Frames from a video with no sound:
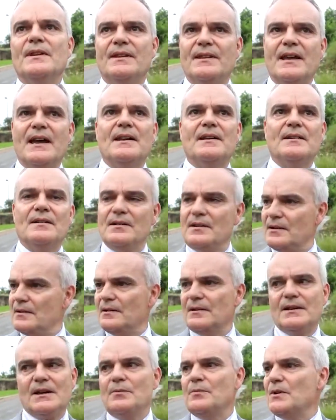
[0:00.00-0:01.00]
then
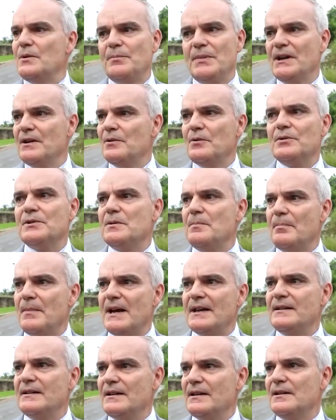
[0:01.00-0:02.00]
there would be an
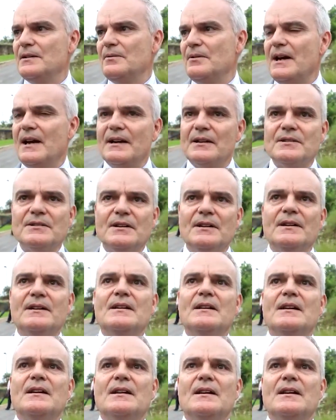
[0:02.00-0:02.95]
automatic interaction.